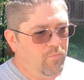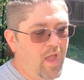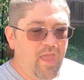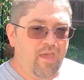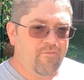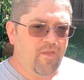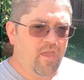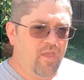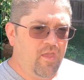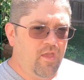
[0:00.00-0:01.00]
I have
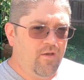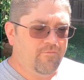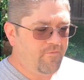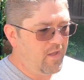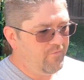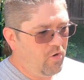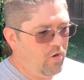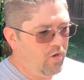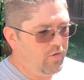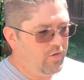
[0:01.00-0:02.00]
a five
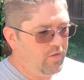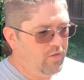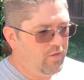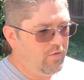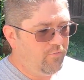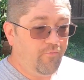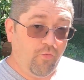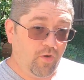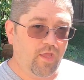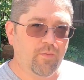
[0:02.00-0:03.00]
card
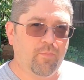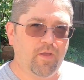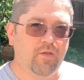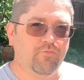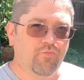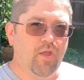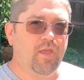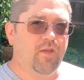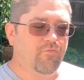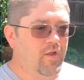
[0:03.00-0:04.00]
four gigabyte
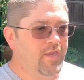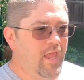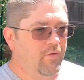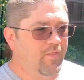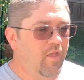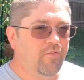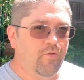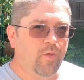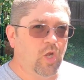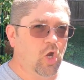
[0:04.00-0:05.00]
rig right now that is
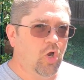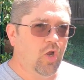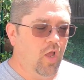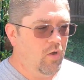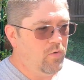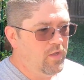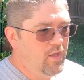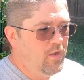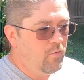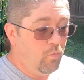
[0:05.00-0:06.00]
doing Ergo.
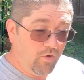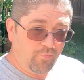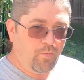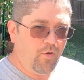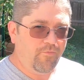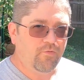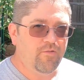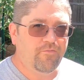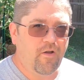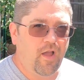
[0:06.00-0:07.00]
Works
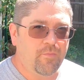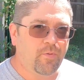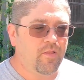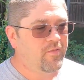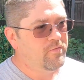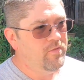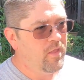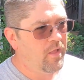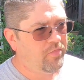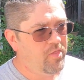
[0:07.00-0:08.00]
perfectly fine, but it's
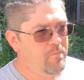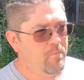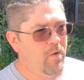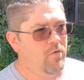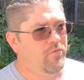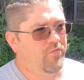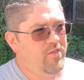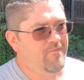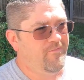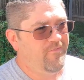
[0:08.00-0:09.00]
not the most
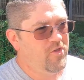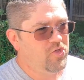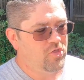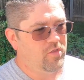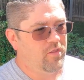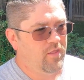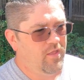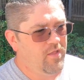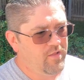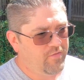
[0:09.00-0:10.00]
efficient.
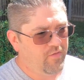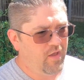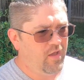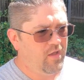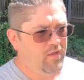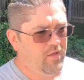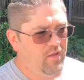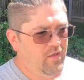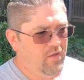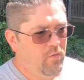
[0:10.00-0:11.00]
It's uh,
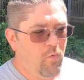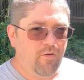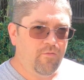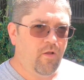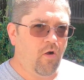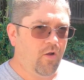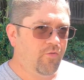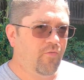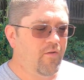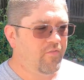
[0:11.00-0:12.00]
one
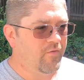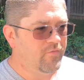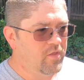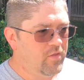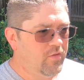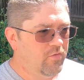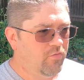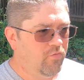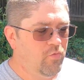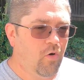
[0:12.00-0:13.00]
RX 570,
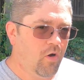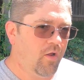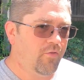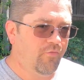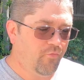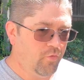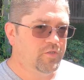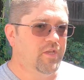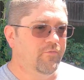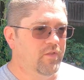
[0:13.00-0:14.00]
two RX
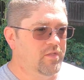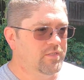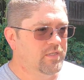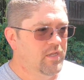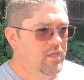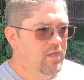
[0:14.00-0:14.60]
470s,